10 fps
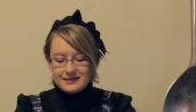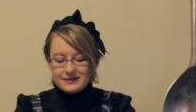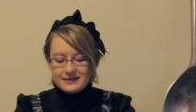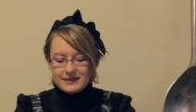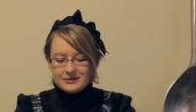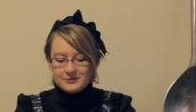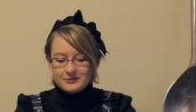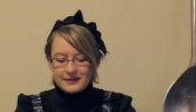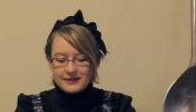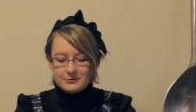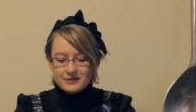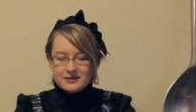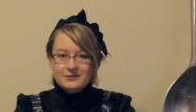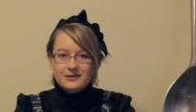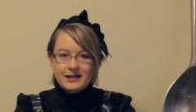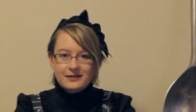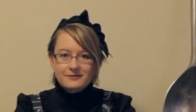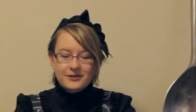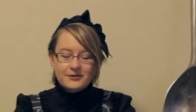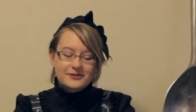and then I do like, once in a while,
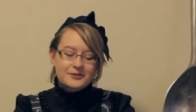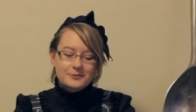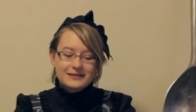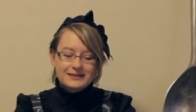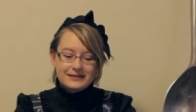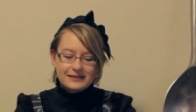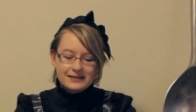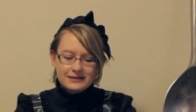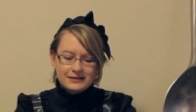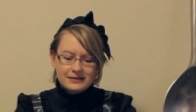a very sweet tea.